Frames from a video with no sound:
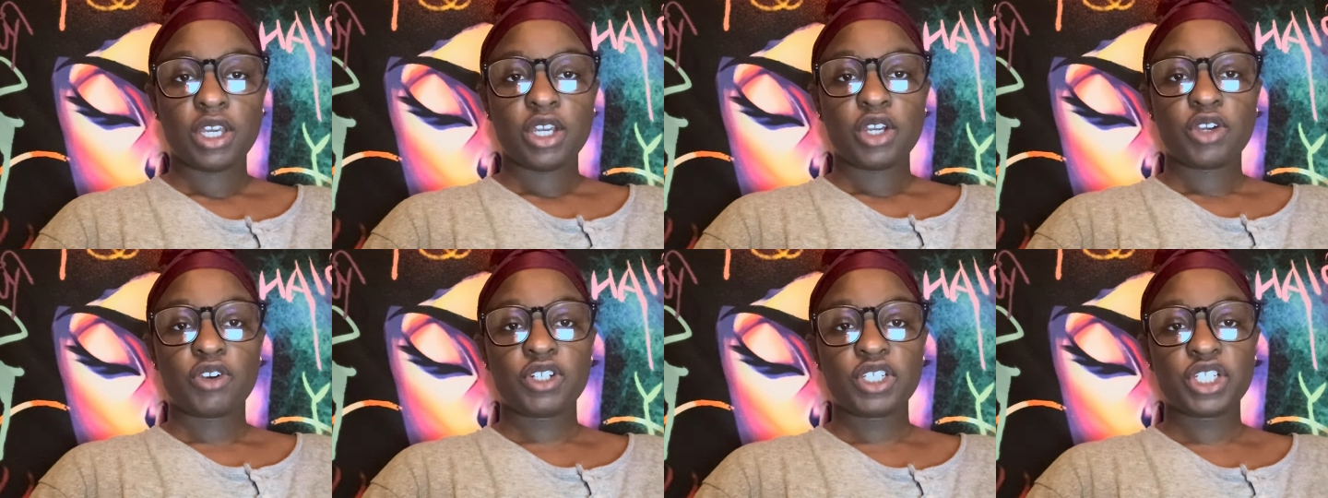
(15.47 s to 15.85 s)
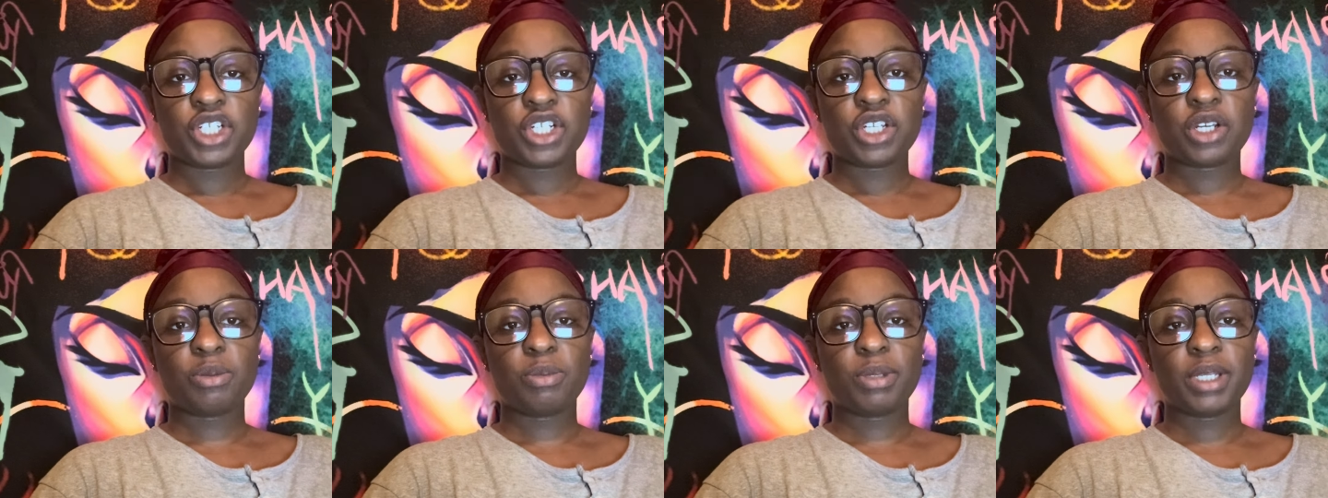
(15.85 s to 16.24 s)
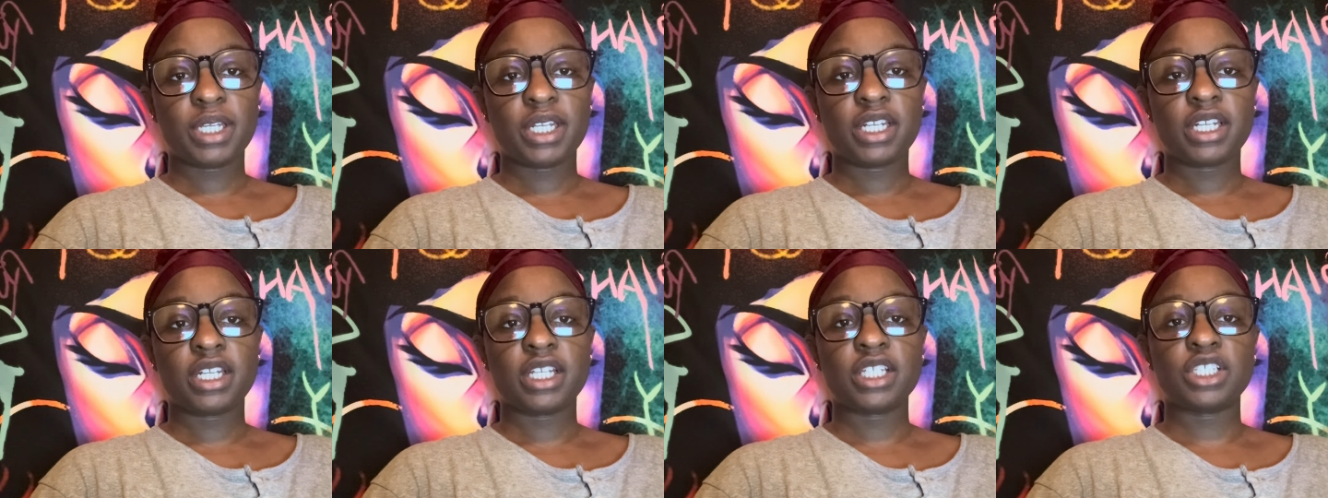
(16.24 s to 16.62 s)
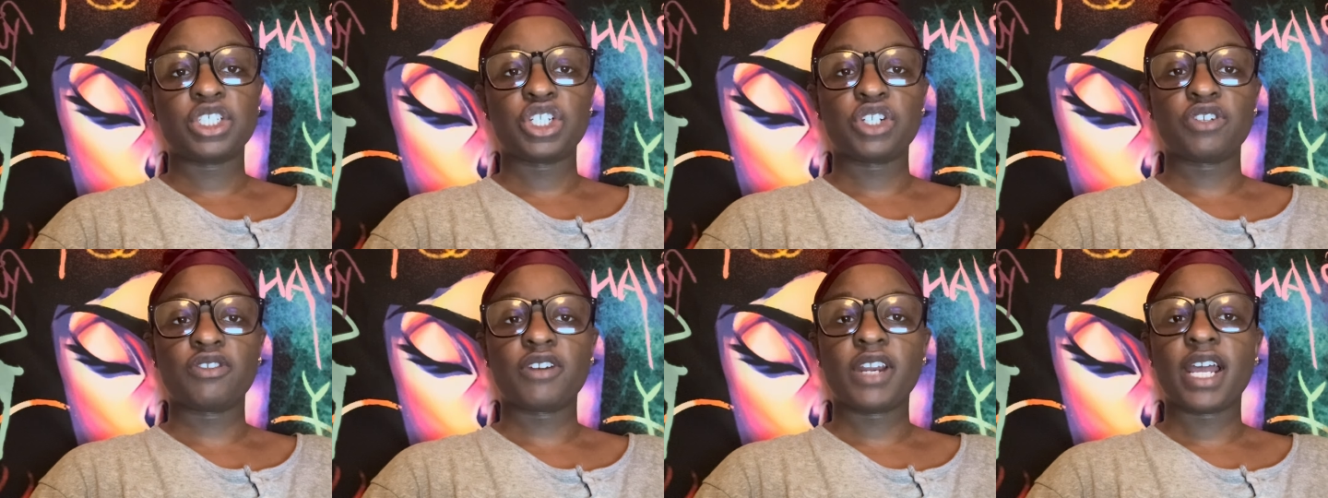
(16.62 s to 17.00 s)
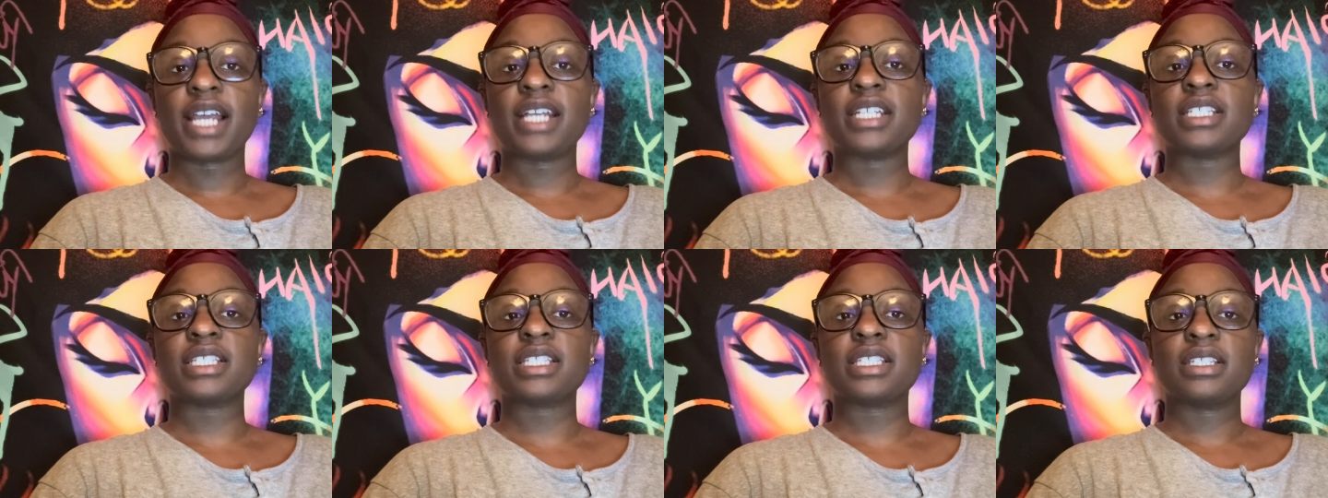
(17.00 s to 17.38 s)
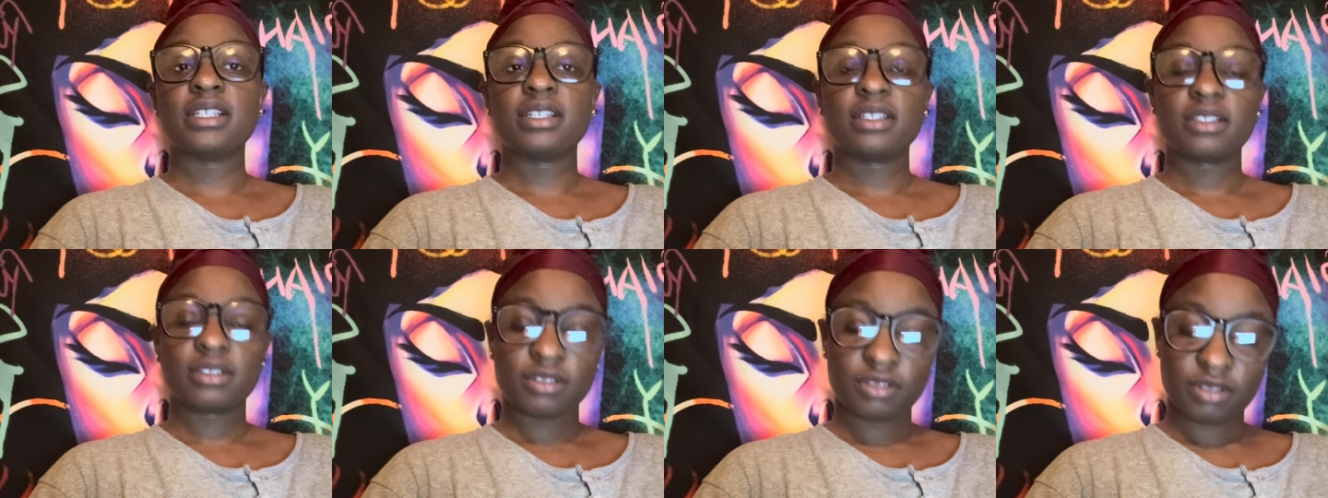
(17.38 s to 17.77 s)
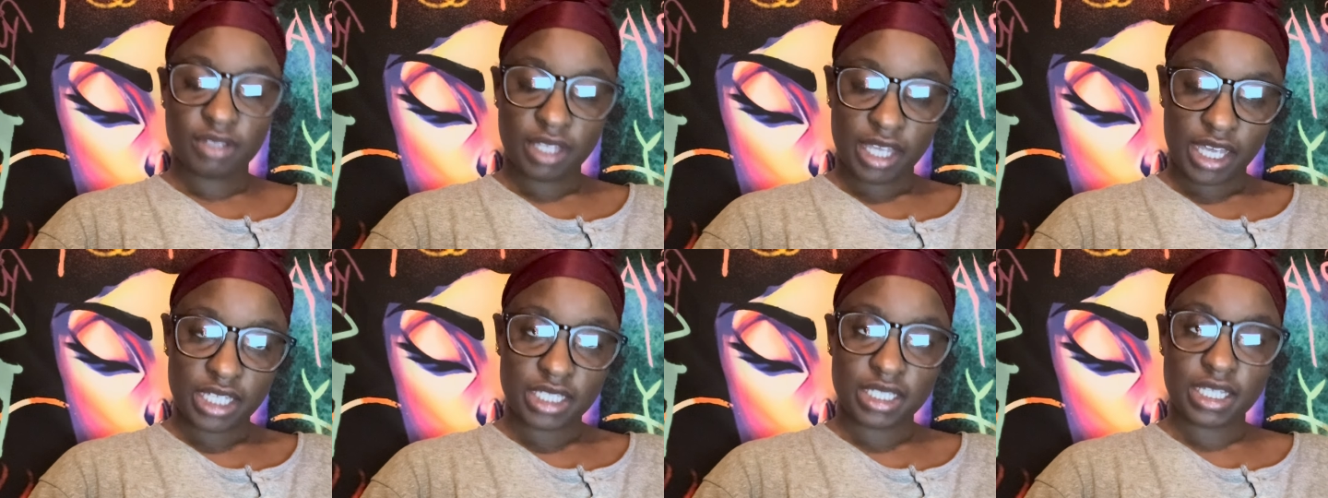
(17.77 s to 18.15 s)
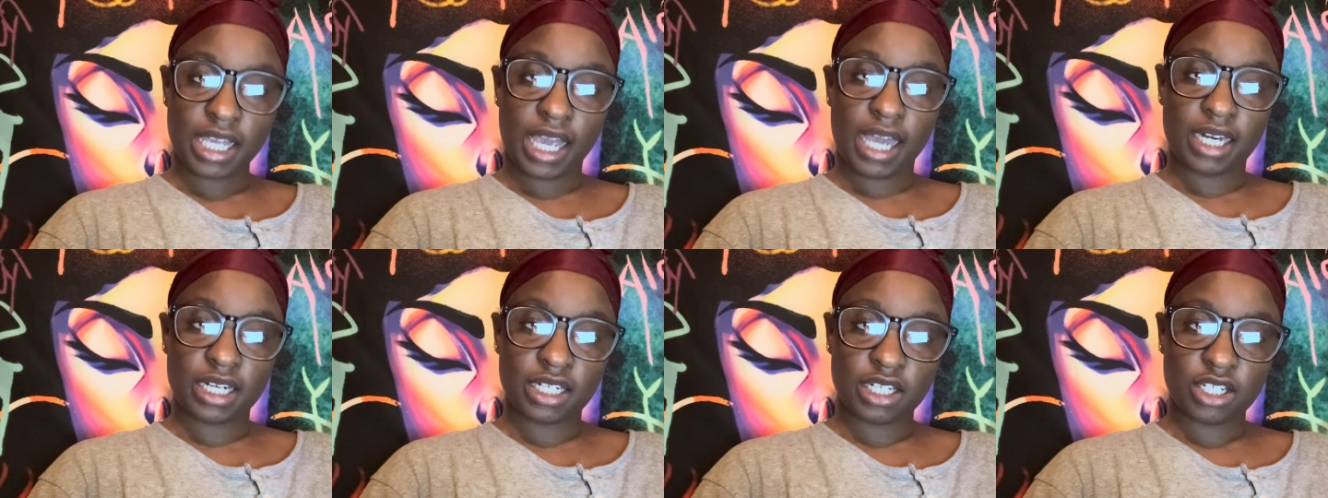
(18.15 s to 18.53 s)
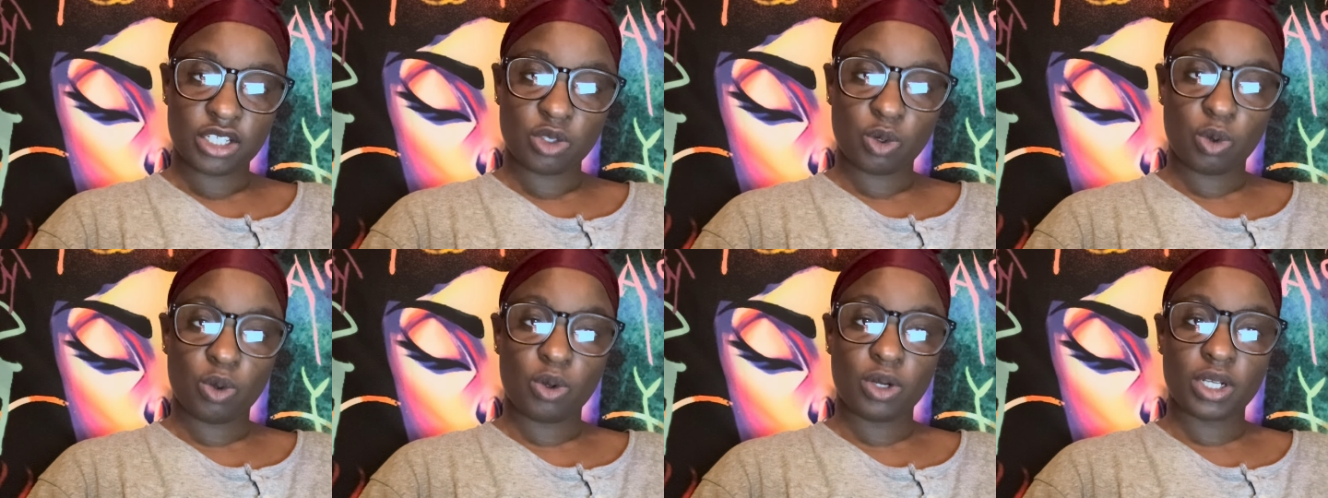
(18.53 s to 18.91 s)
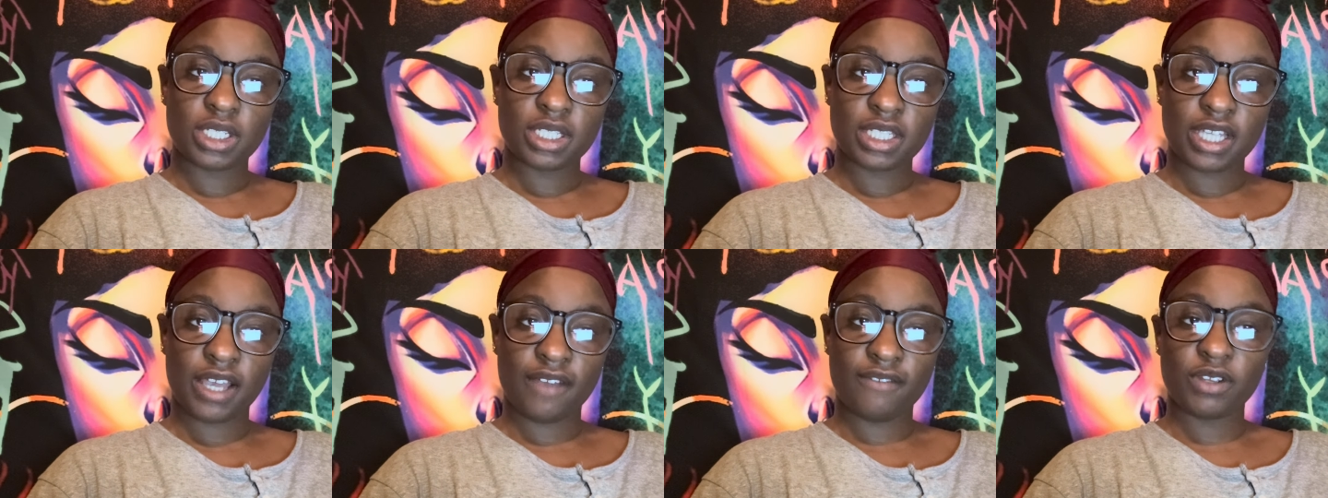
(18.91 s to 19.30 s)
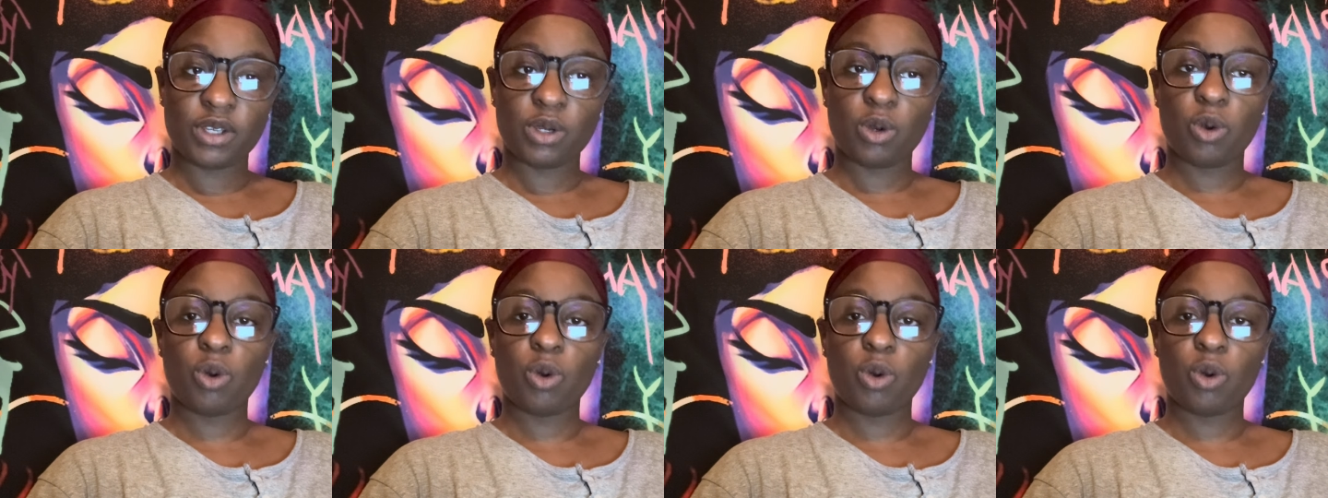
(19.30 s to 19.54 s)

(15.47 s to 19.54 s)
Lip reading: Christian completed a generalized anxiety disorder 7,